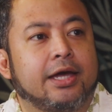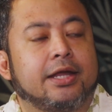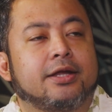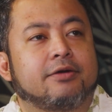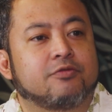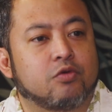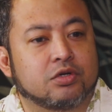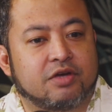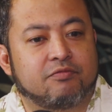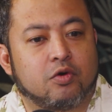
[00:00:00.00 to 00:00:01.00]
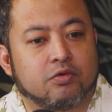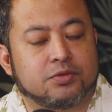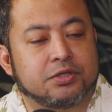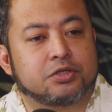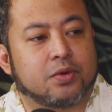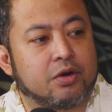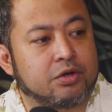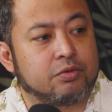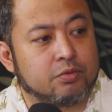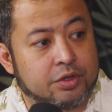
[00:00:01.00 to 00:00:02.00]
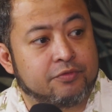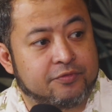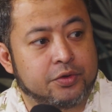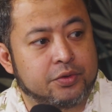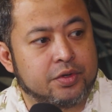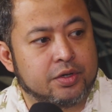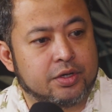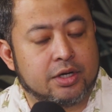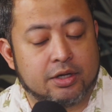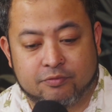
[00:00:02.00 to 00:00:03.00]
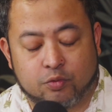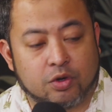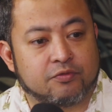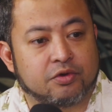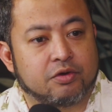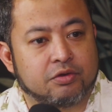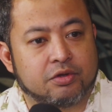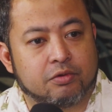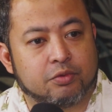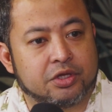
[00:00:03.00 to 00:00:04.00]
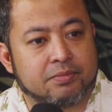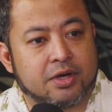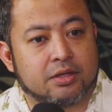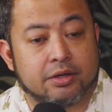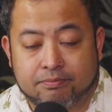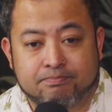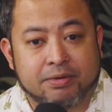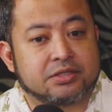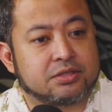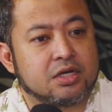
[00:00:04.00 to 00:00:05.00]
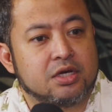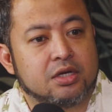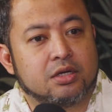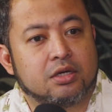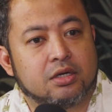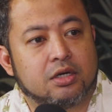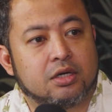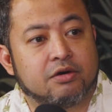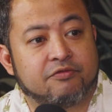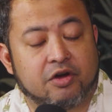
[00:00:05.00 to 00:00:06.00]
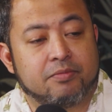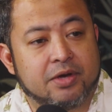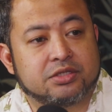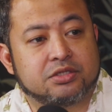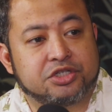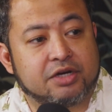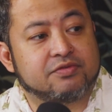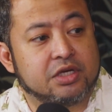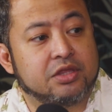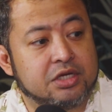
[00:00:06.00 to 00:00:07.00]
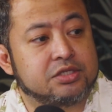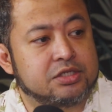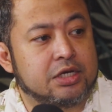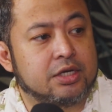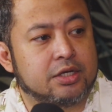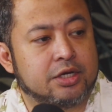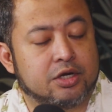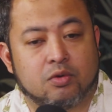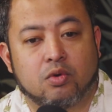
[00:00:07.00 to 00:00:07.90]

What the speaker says: and of course I've always been surrounded with food. Worked for the really best. Very best chefs in DC,